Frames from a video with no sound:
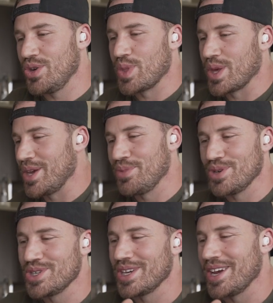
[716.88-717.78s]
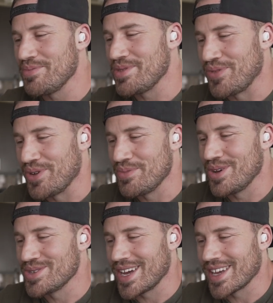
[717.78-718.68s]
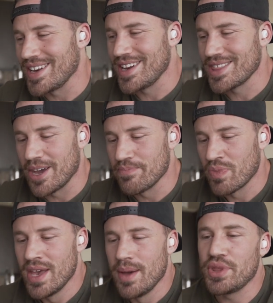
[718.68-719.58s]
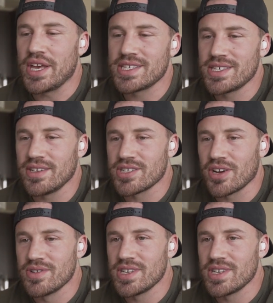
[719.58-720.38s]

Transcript: with the gimbal. She can help me film those and I can edit them. But that still turns